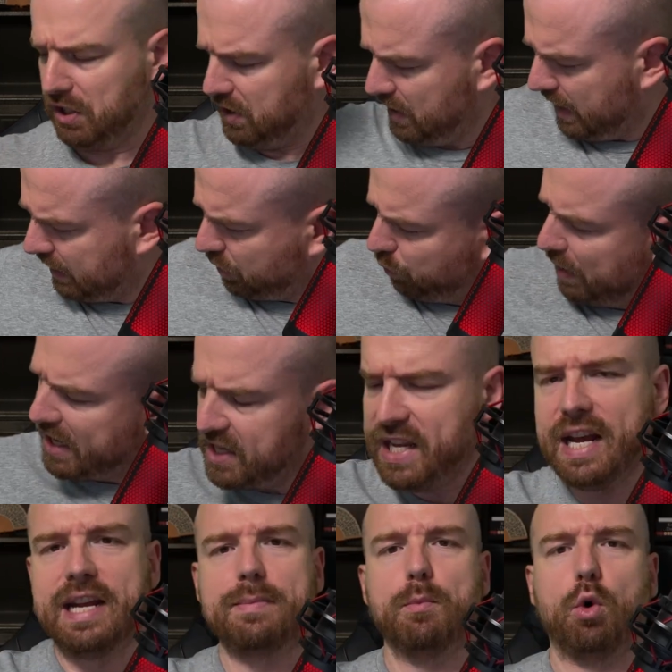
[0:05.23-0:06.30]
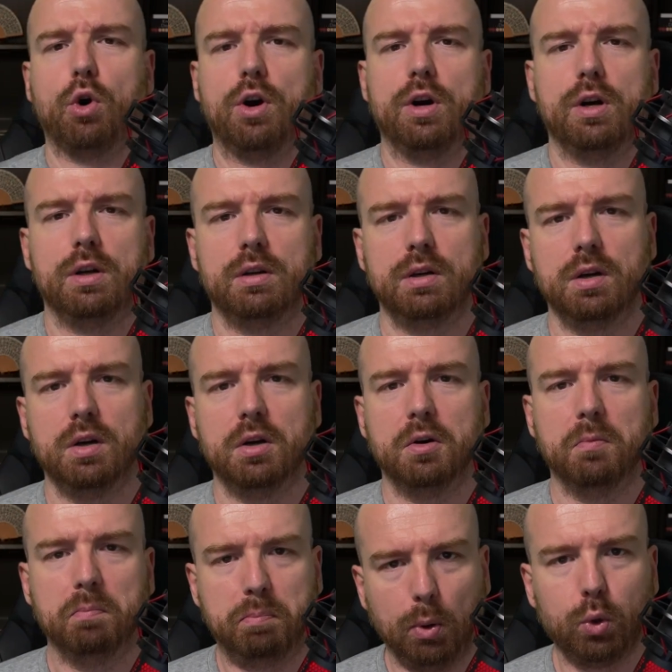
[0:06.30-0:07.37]
is not trendy anymore.
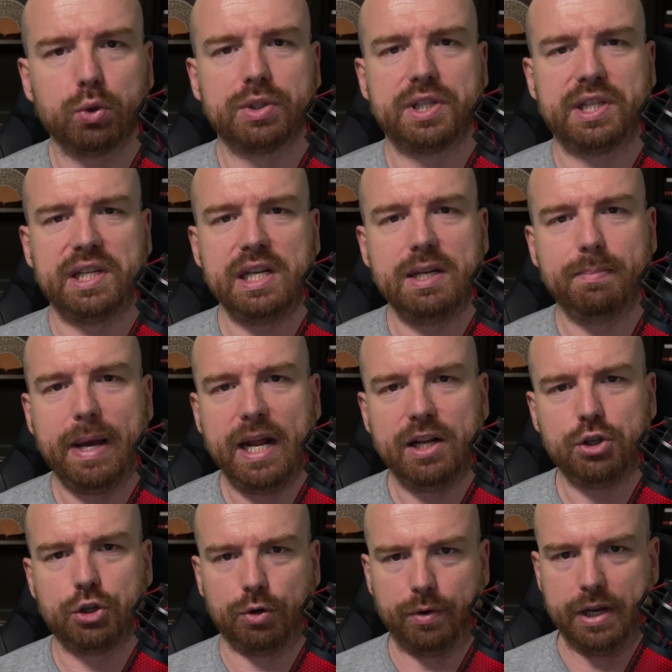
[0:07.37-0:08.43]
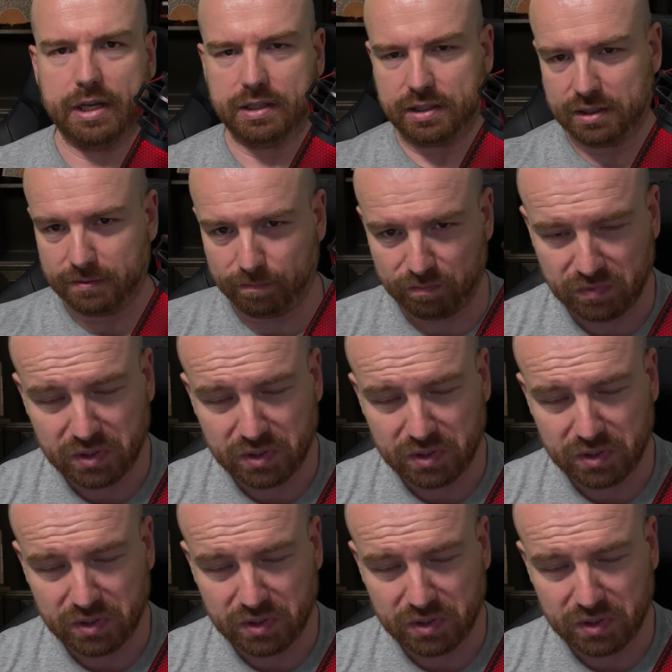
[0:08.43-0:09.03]
Pulze Scene Manager is.